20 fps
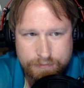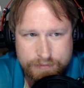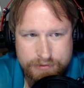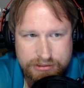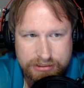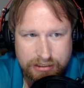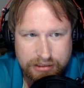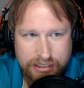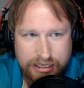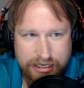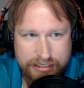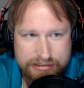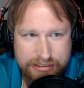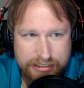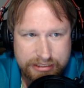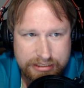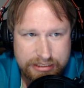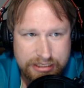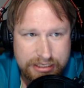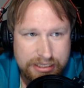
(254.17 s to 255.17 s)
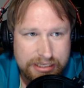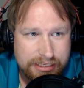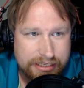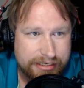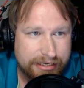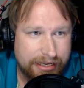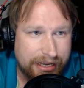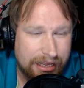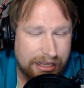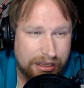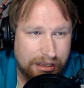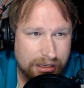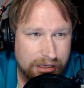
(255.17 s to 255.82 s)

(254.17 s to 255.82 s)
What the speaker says: was collecting? Yeah.